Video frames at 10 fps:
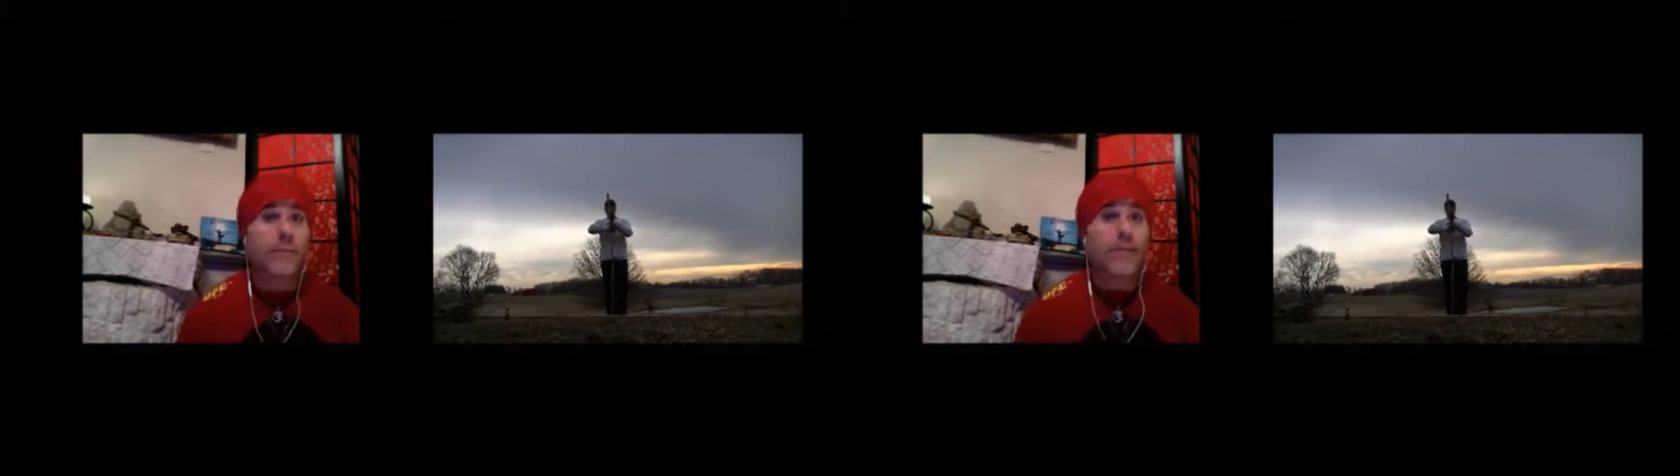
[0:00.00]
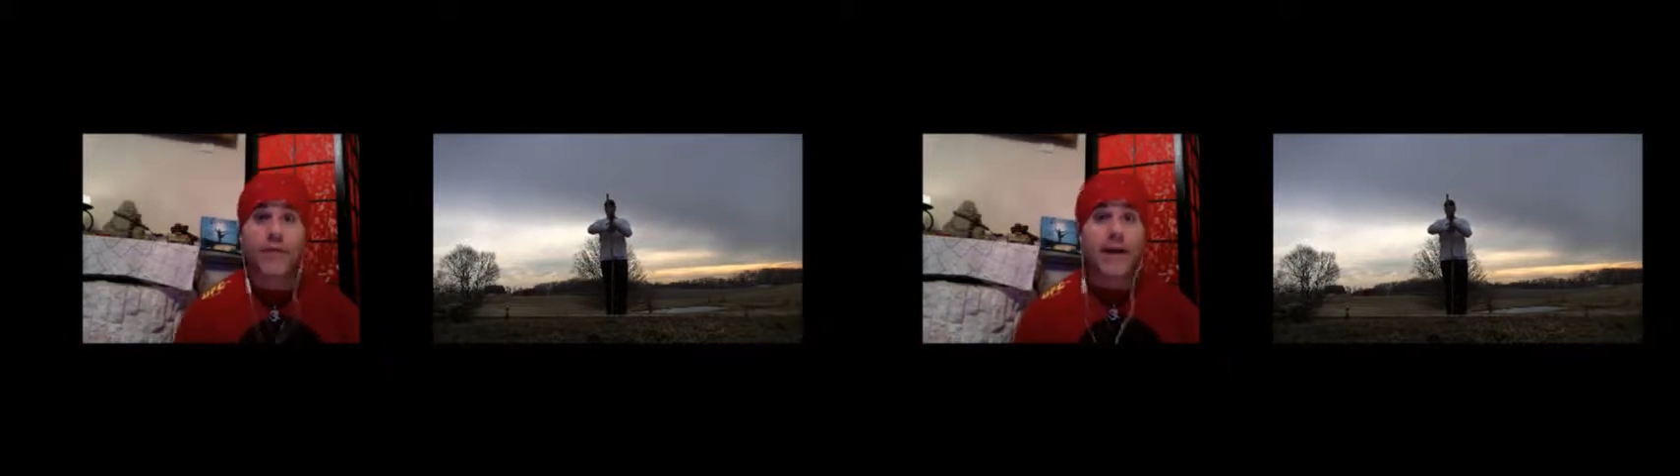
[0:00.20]

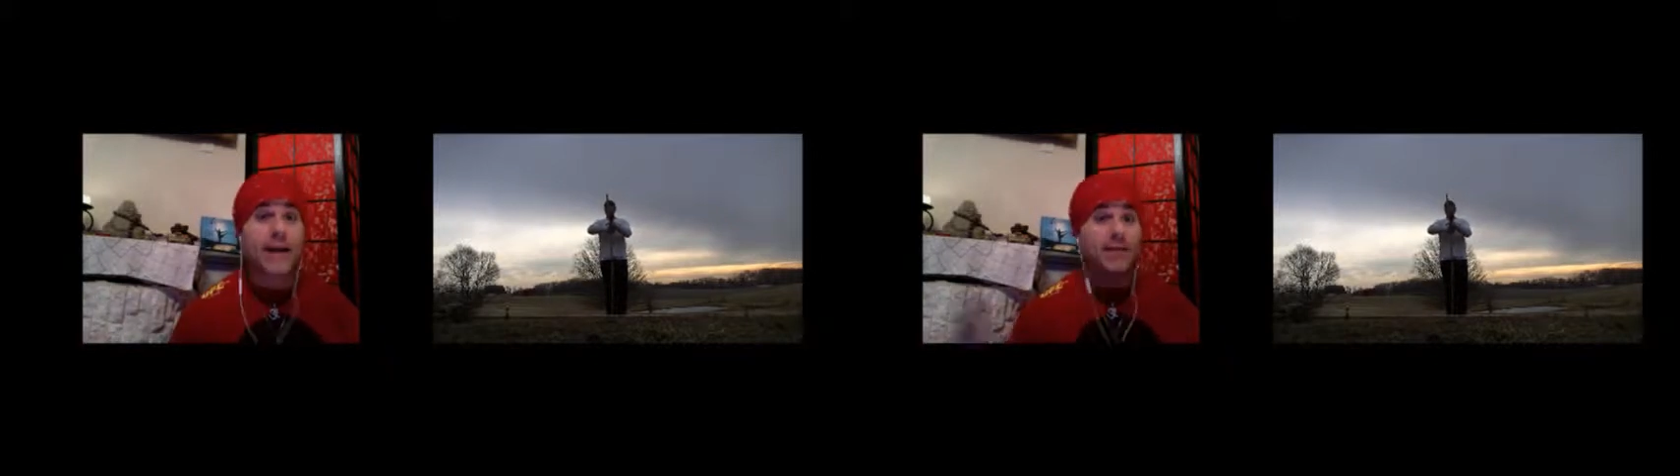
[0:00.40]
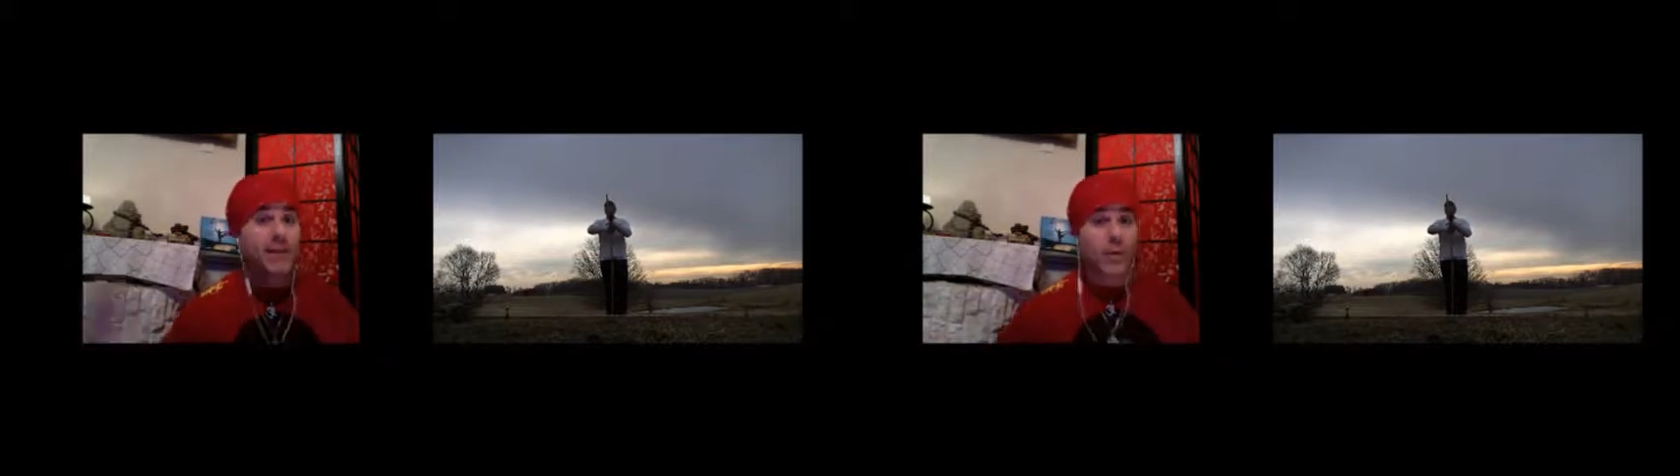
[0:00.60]

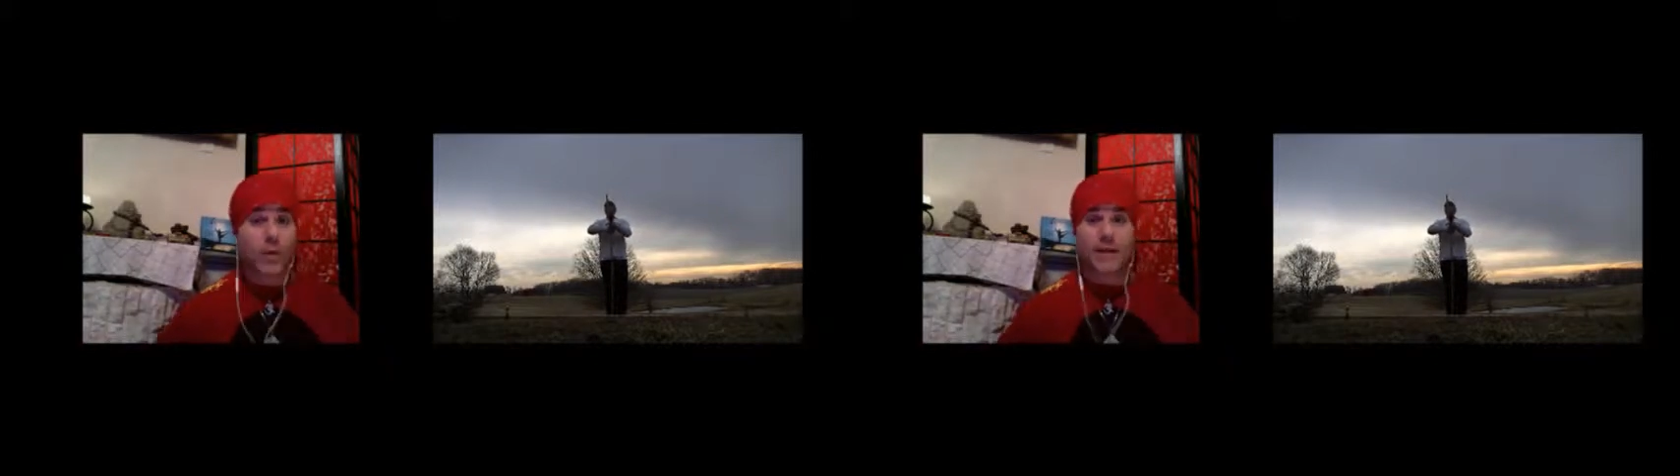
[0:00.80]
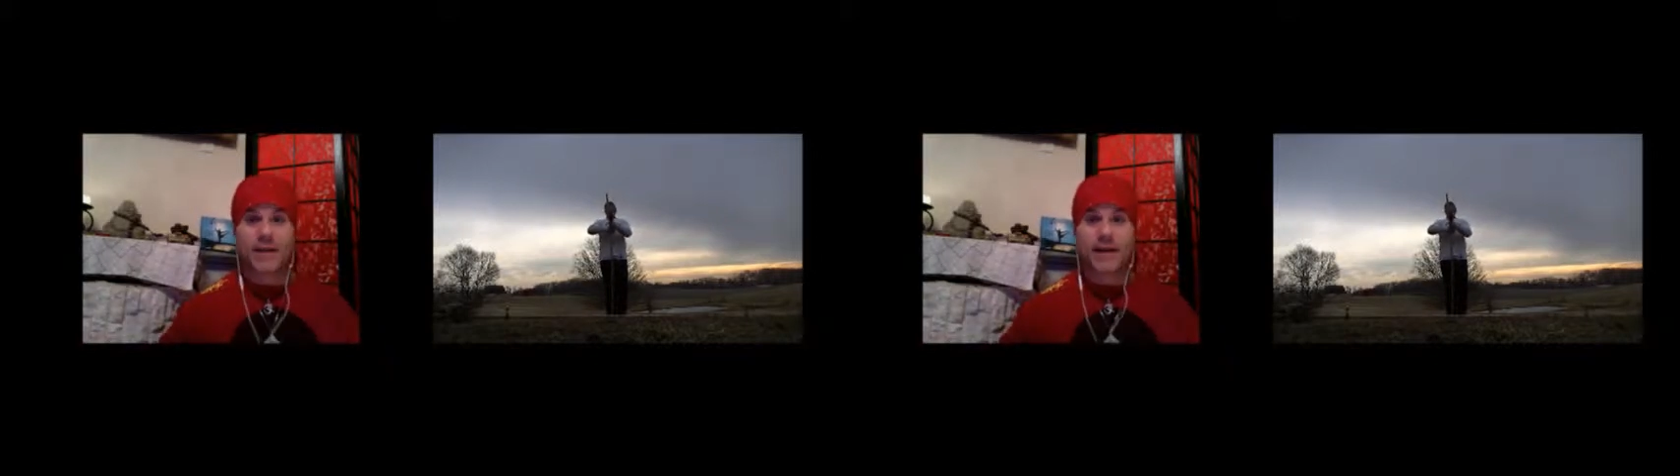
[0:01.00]
friends that
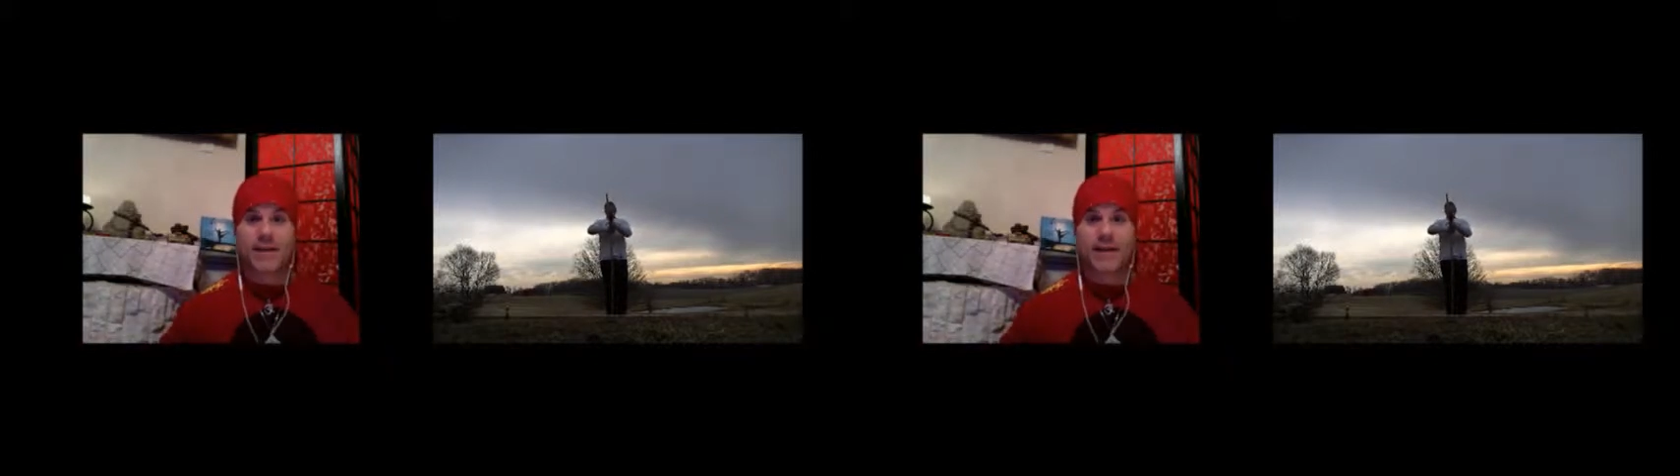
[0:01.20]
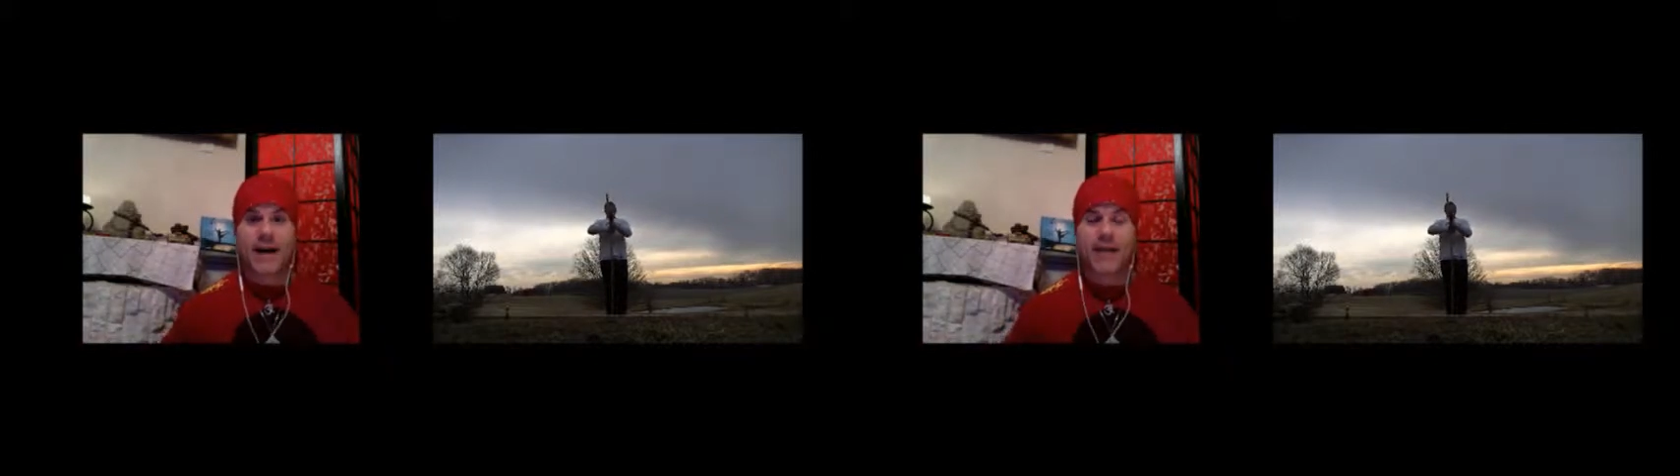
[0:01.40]
wanted to get
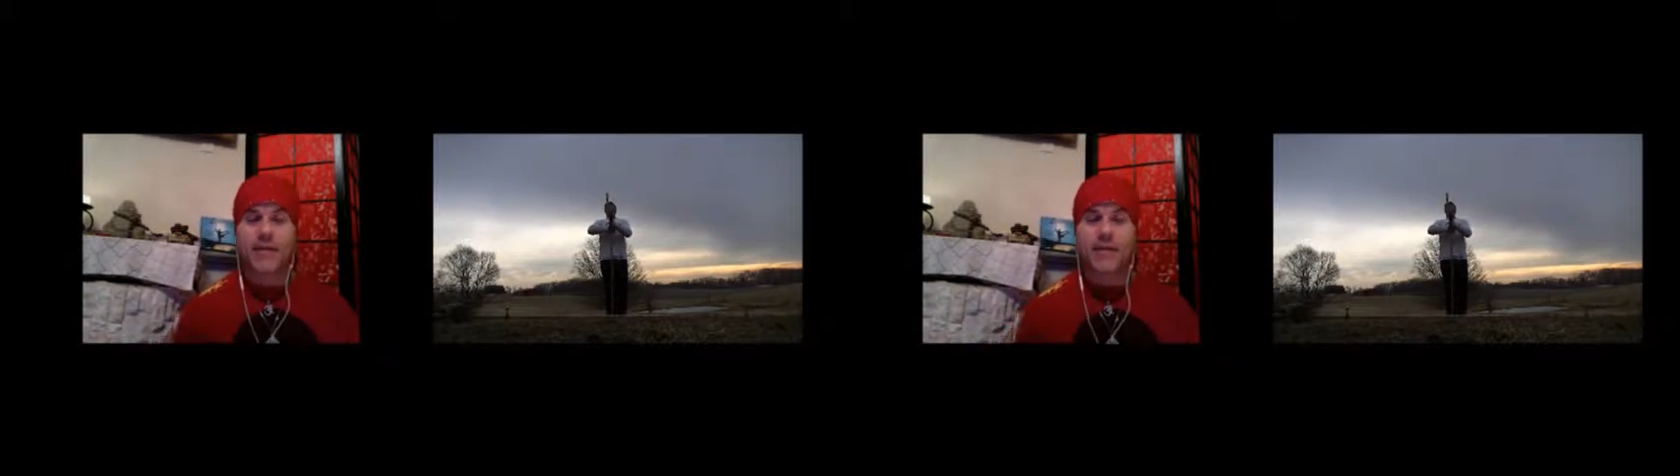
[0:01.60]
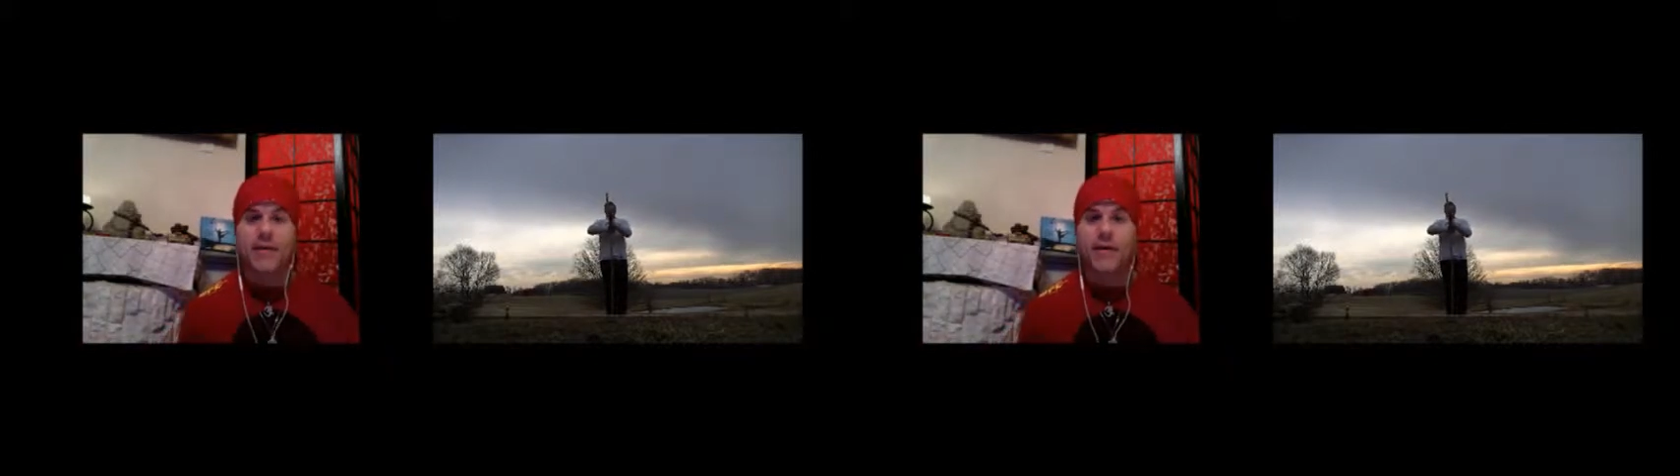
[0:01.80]

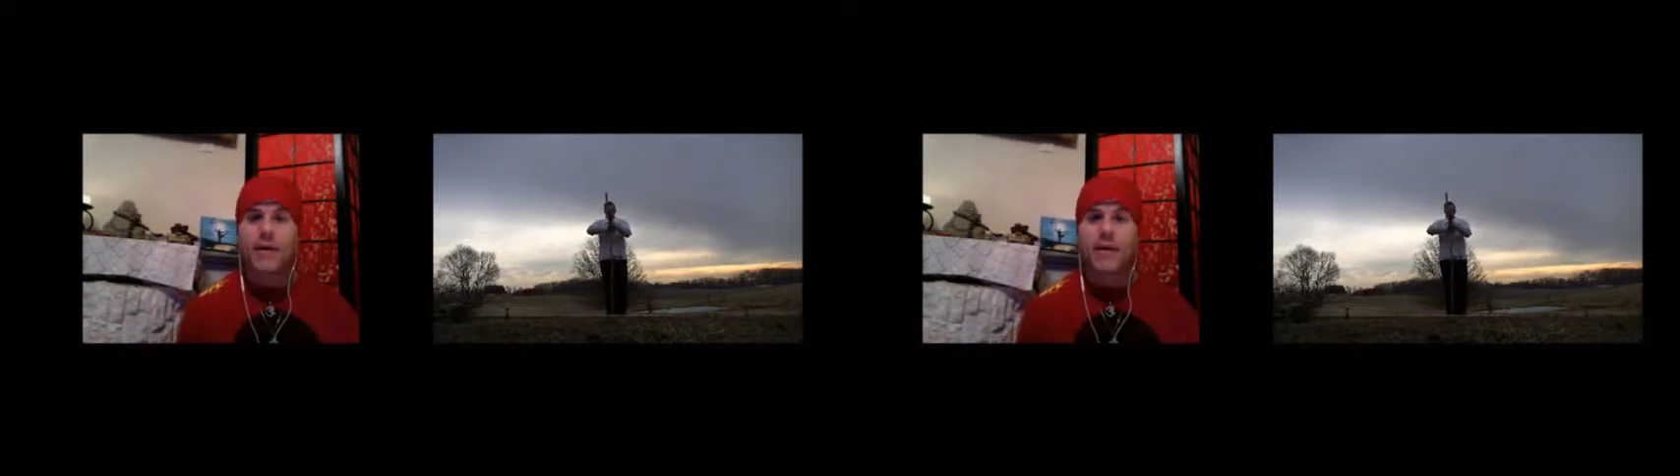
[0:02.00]
together.